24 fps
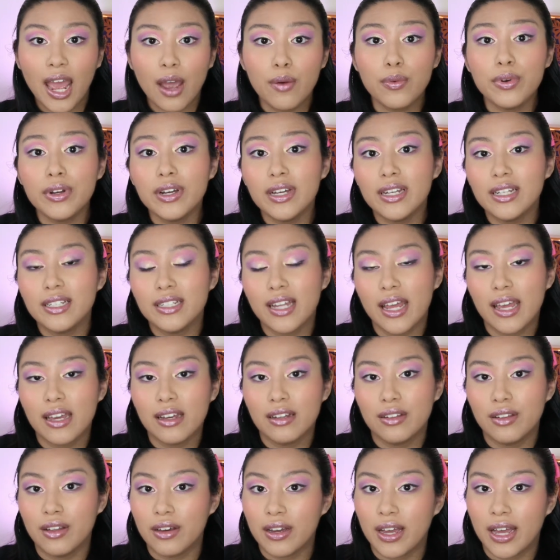Now we're gonna
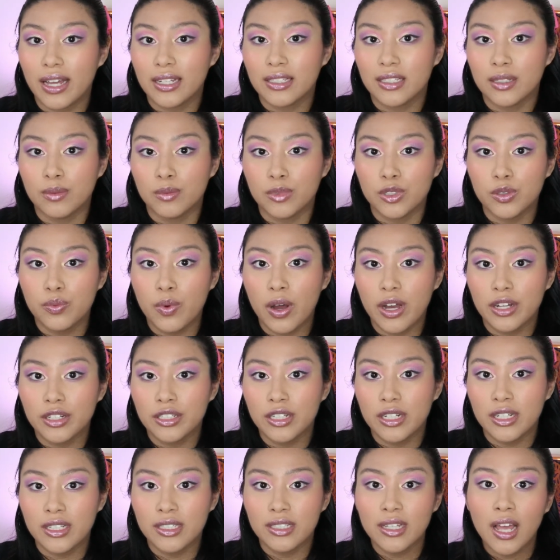take a look at some
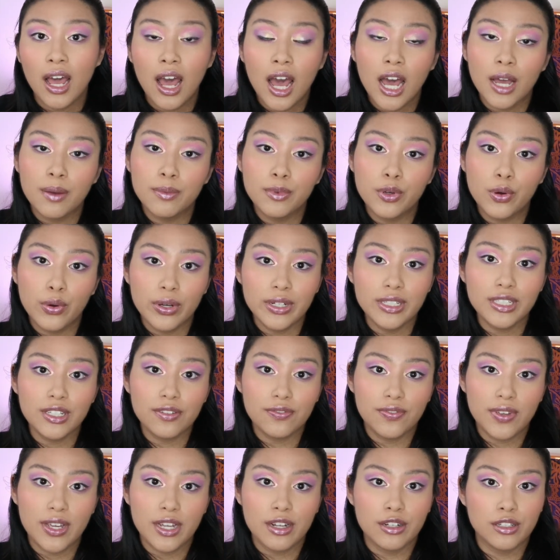swatches. I'm going
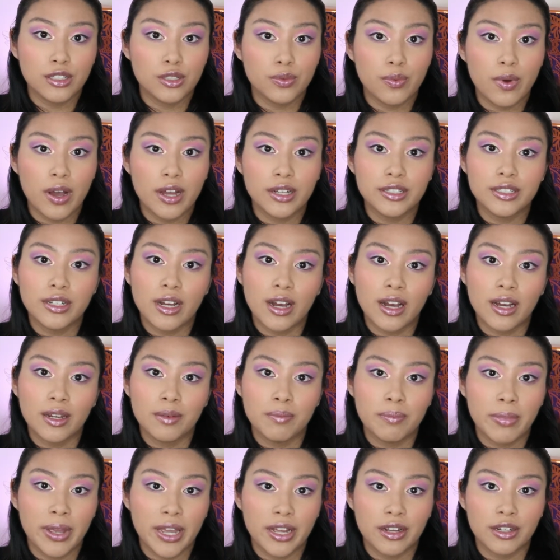to finger swatch
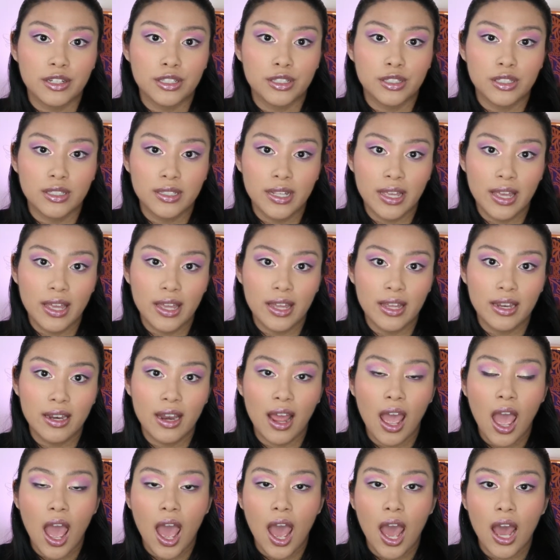on bare
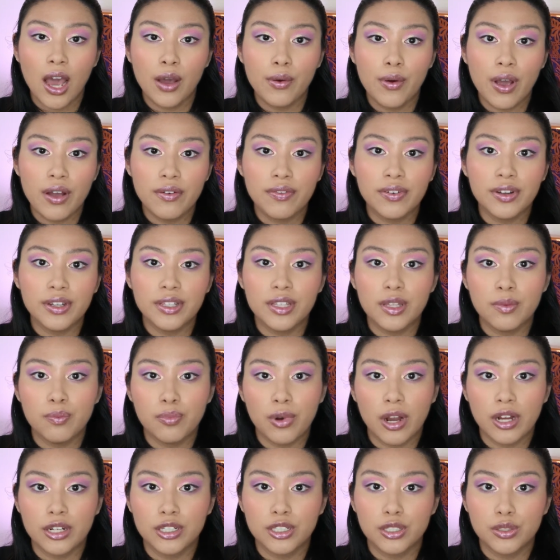skin However, the
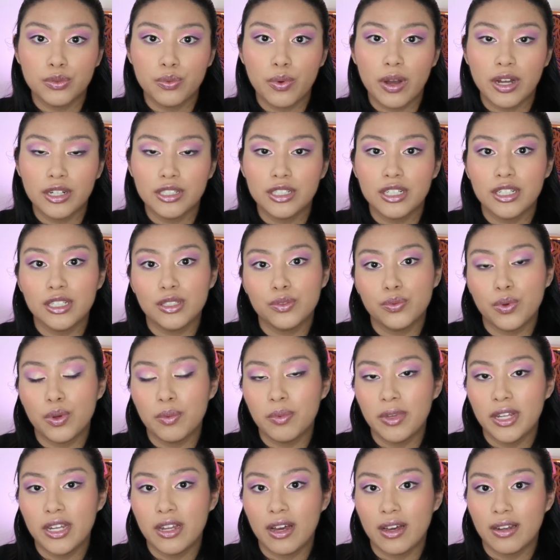brush swatches
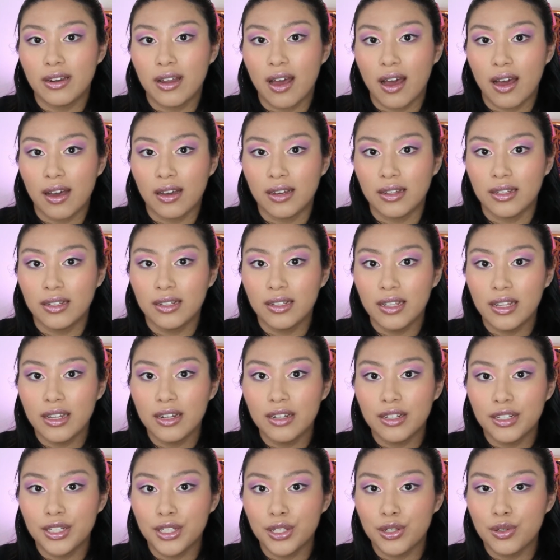will be done on
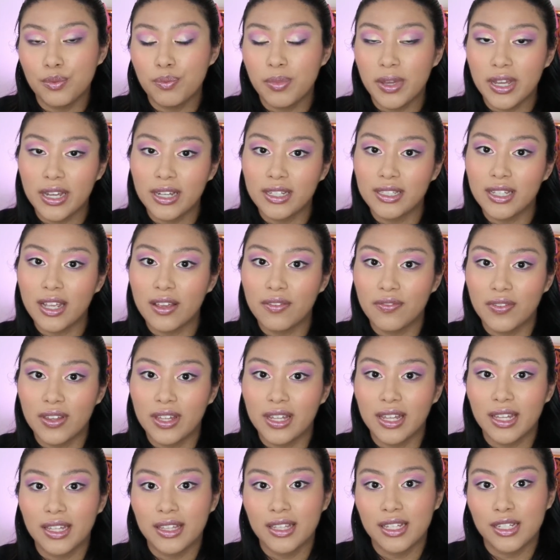glitter glue because I
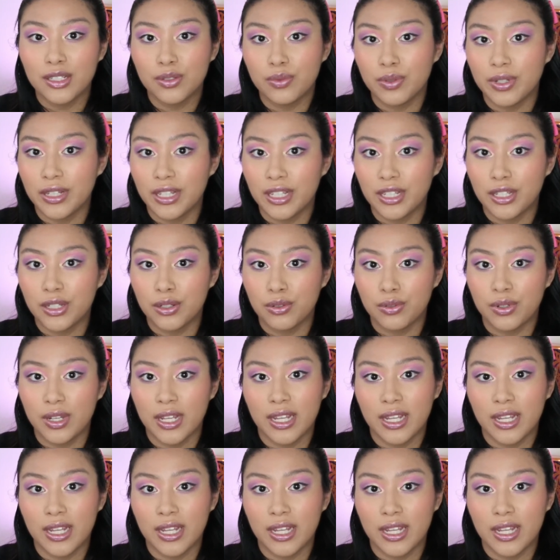feel like these really do